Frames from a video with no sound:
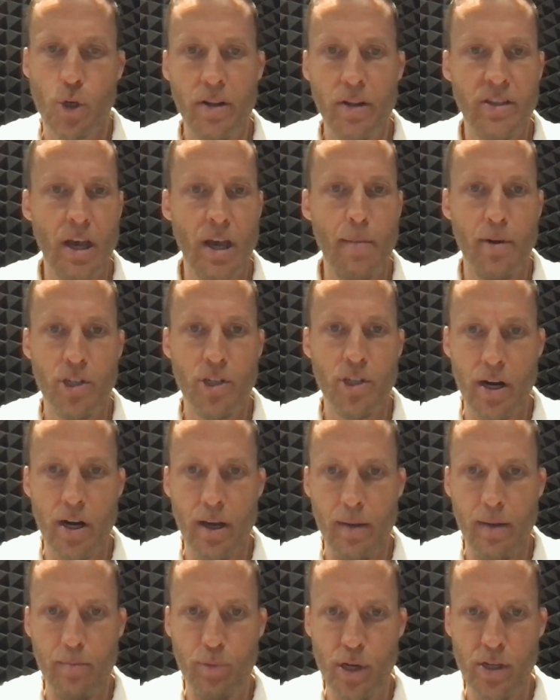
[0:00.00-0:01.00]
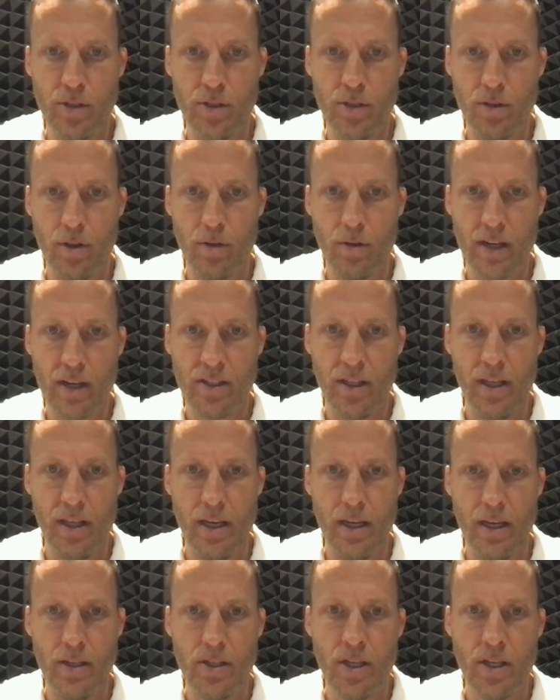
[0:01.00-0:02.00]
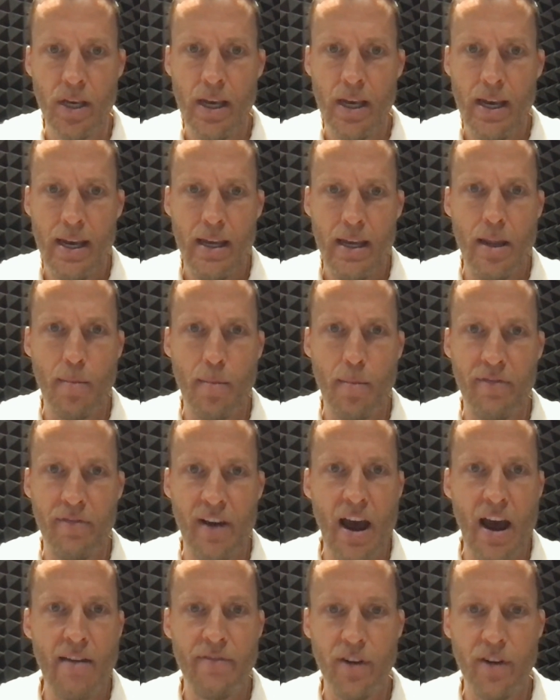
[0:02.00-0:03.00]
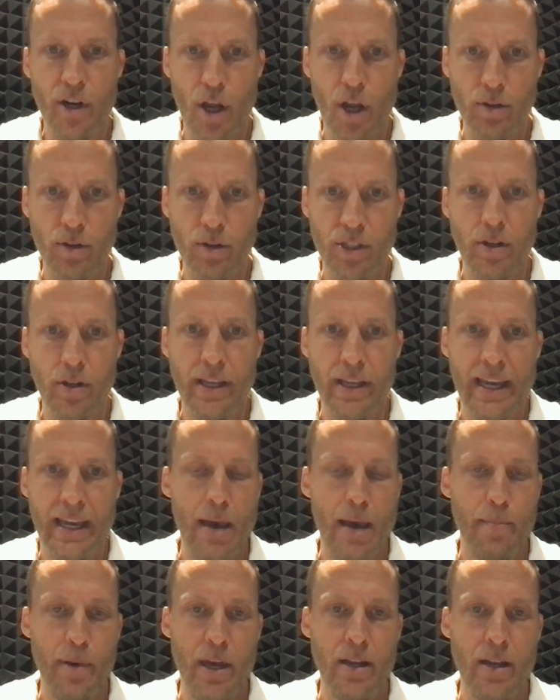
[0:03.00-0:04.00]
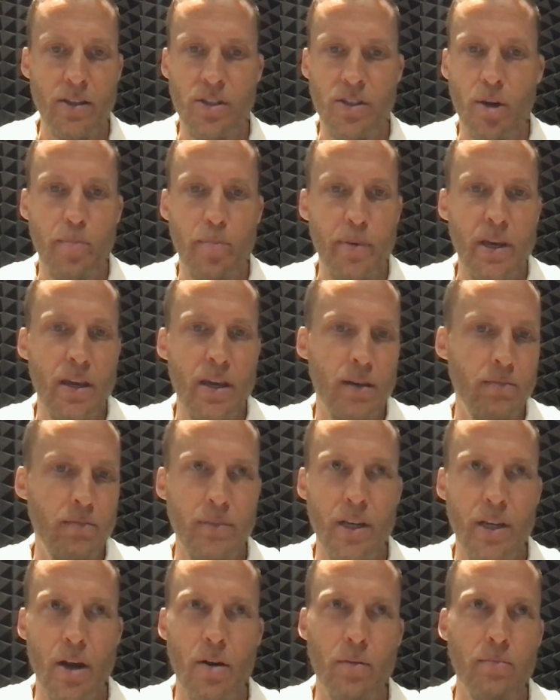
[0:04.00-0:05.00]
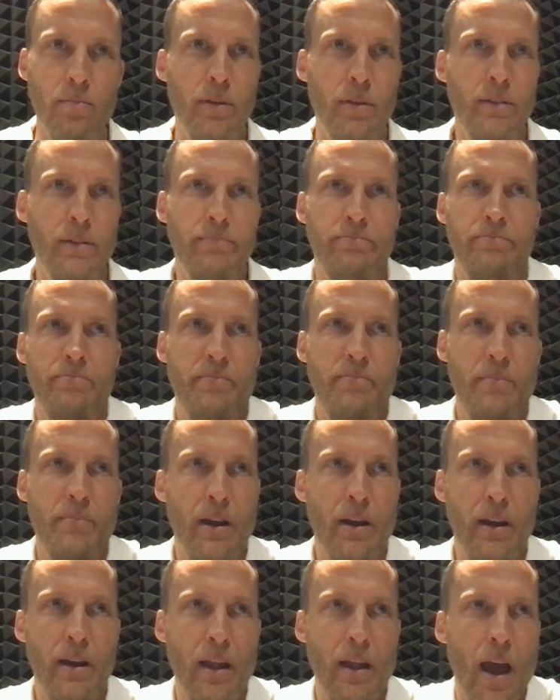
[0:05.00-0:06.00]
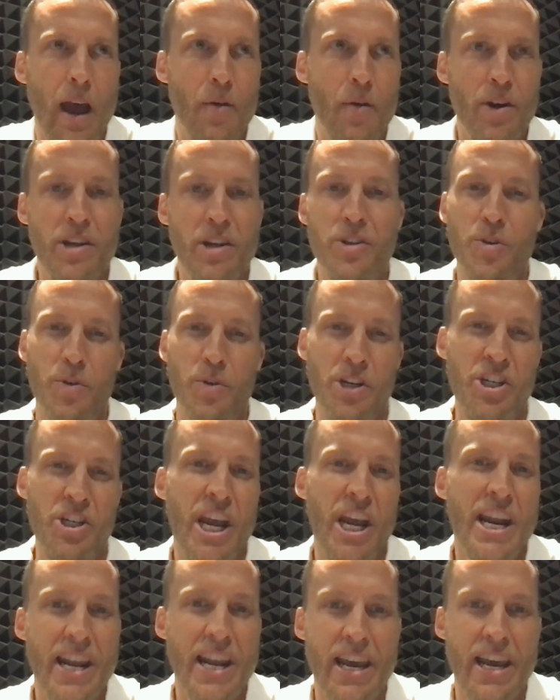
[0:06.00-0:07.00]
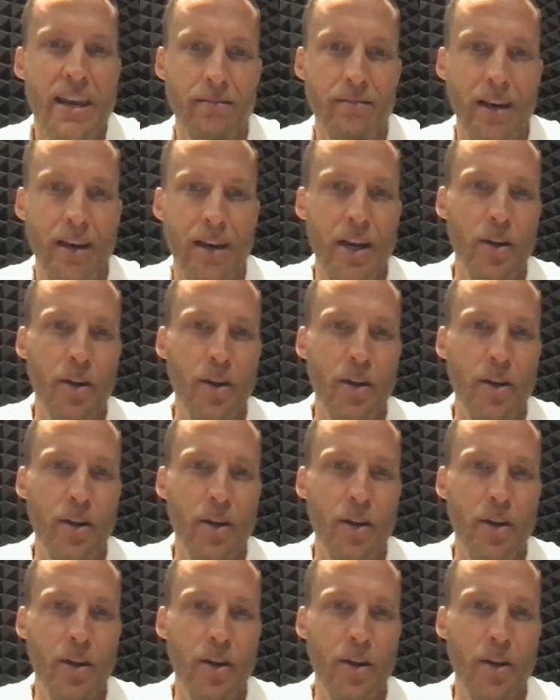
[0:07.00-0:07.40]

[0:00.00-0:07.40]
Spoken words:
Getting short on time, I'll try to breeze through the rest of these. Number 5 for don'ts during the campaign is don't be, I want to use the word shady.